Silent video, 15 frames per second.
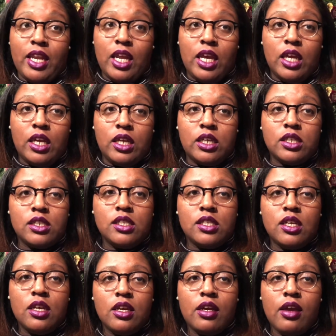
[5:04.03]

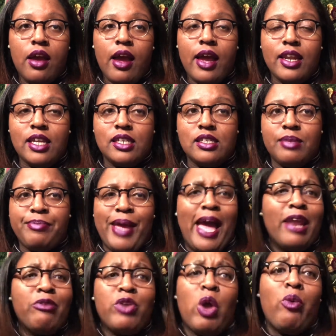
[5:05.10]
needs. I need some,
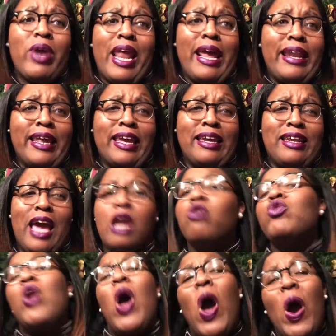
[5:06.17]
I don't know what I need. I
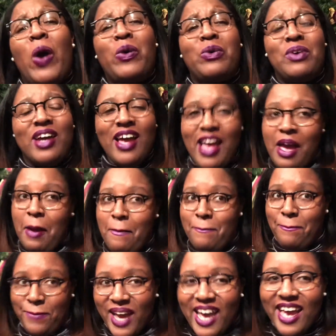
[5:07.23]
don't know.
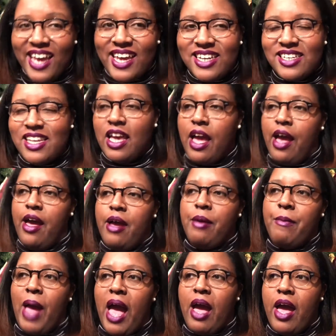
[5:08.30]
But
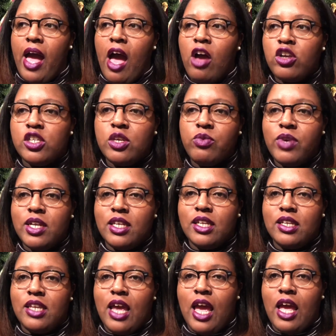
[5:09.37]
I also want
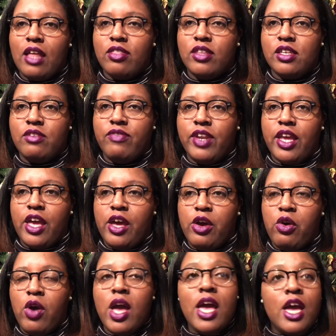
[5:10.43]
to take this
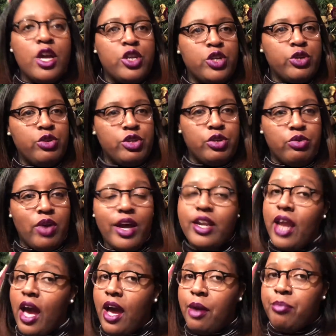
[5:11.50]
video to do
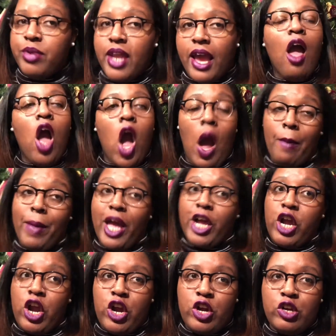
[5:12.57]
an update on my
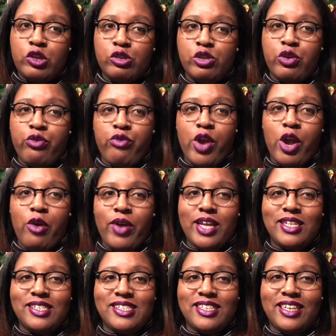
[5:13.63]
Curls Grow
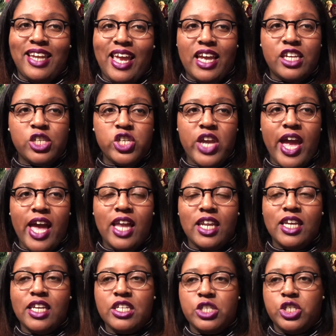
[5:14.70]
and Slay
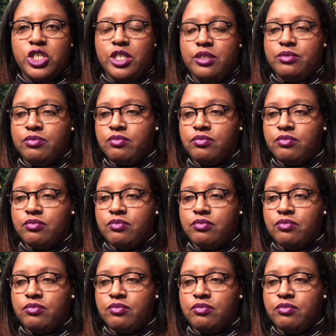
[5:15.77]
challenge.